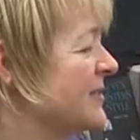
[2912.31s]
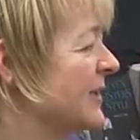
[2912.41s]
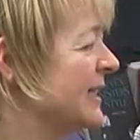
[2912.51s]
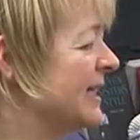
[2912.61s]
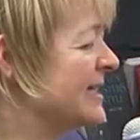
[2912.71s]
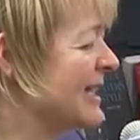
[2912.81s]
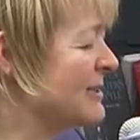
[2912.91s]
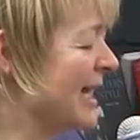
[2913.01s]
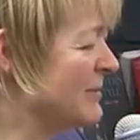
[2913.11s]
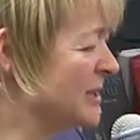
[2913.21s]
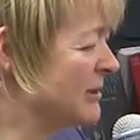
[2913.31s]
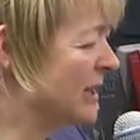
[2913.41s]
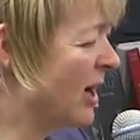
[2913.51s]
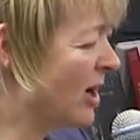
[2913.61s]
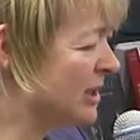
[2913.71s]
it's funny. It sounds
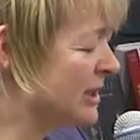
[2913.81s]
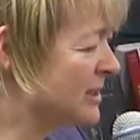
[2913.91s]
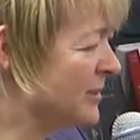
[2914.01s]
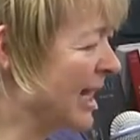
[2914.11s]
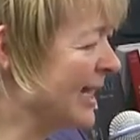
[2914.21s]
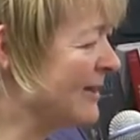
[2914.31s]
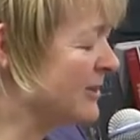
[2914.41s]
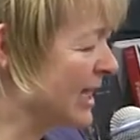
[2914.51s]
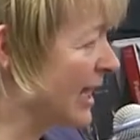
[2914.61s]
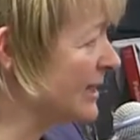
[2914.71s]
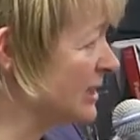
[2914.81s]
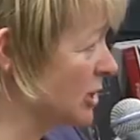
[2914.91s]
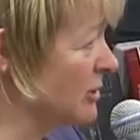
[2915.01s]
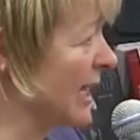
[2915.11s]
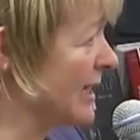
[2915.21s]
absolutely heartless, but I get I
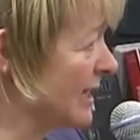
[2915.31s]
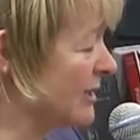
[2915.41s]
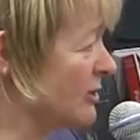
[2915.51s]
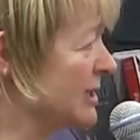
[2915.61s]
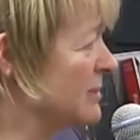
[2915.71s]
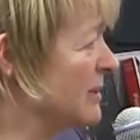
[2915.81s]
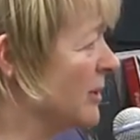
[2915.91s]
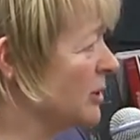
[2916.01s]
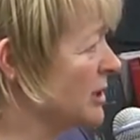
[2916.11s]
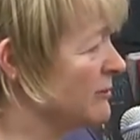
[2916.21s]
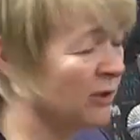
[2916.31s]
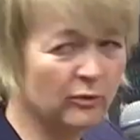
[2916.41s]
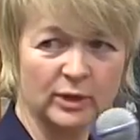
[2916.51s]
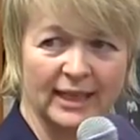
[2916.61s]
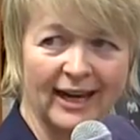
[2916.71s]
do get incredibly emotionally
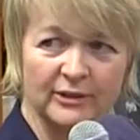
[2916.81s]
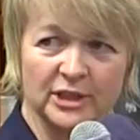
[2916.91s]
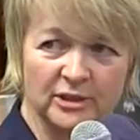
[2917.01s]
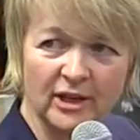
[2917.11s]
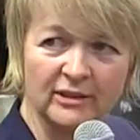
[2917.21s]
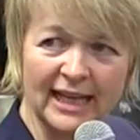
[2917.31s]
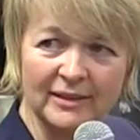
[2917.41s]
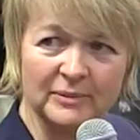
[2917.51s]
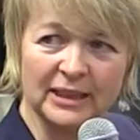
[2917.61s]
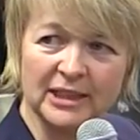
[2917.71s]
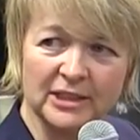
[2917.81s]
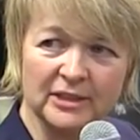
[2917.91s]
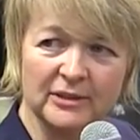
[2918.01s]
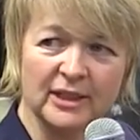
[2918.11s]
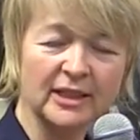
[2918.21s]
involved with the characters. You can't help it, can
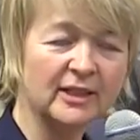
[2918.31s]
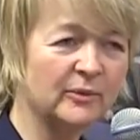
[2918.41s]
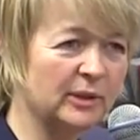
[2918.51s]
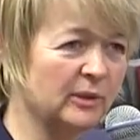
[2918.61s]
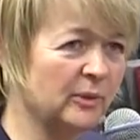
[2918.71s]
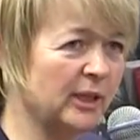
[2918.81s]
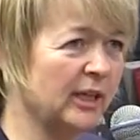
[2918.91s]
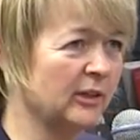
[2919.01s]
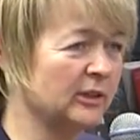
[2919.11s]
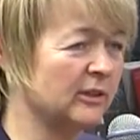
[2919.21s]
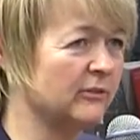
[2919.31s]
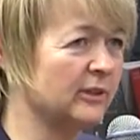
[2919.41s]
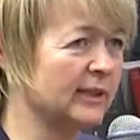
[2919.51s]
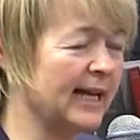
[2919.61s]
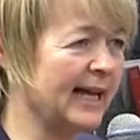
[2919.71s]
you, when you're working on a
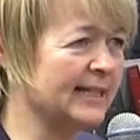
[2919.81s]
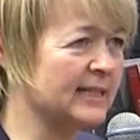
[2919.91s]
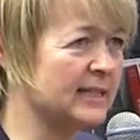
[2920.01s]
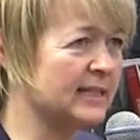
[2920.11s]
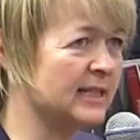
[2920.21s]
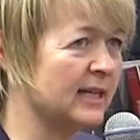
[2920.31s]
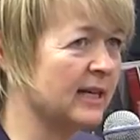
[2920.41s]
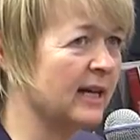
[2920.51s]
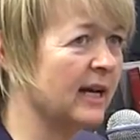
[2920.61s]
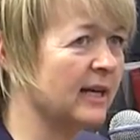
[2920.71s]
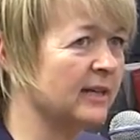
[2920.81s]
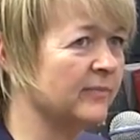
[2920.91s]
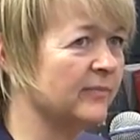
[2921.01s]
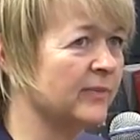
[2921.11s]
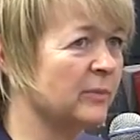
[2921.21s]
novel and
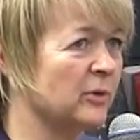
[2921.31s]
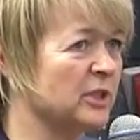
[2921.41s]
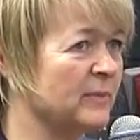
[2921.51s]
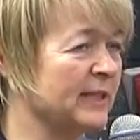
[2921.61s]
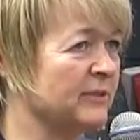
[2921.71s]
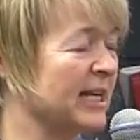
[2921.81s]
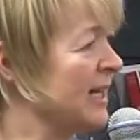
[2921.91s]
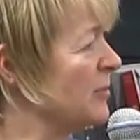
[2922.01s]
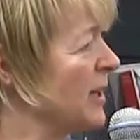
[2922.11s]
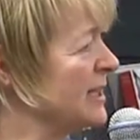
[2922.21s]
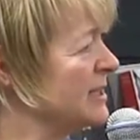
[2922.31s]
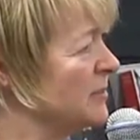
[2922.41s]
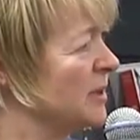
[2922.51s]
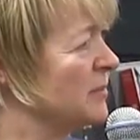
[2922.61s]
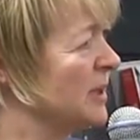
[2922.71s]
um, the prospect of saying goodbye to
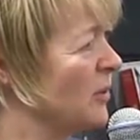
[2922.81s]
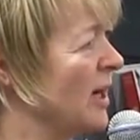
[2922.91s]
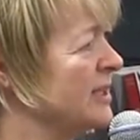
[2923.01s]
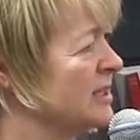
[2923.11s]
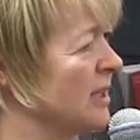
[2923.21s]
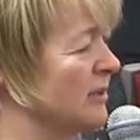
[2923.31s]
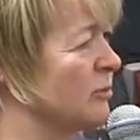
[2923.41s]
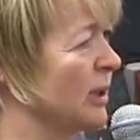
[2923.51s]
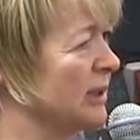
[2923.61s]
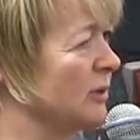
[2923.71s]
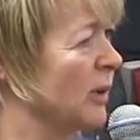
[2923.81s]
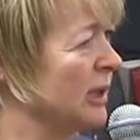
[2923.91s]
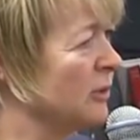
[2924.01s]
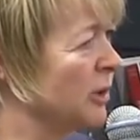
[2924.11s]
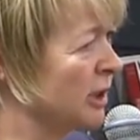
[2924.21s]
them can be quite tough while you, while
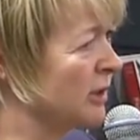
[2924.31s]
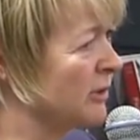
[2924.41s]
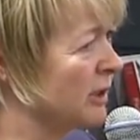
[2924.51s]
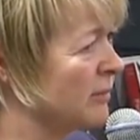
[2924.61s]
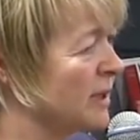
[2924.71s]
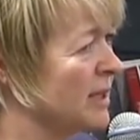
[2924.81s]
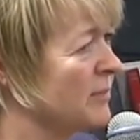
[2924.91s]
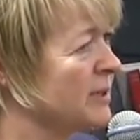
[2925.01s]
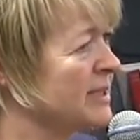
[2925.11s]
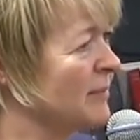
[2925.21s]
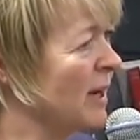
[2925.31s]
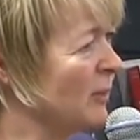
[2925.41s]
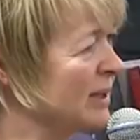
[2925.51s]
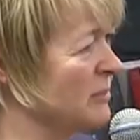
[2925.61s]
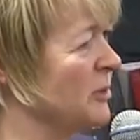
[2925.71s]
you're working on them. But somehow,
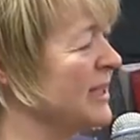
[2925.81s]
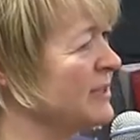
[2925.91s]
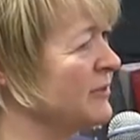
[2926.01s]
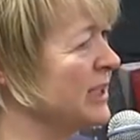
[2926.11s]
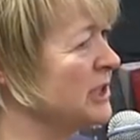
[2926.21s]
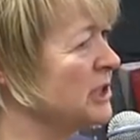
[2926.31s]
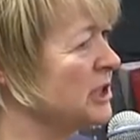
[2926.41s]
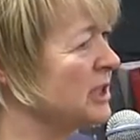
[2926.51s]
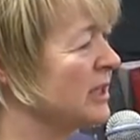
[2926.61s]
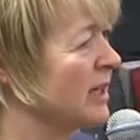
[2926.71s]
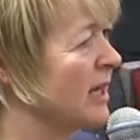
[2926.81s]
when the book is finished,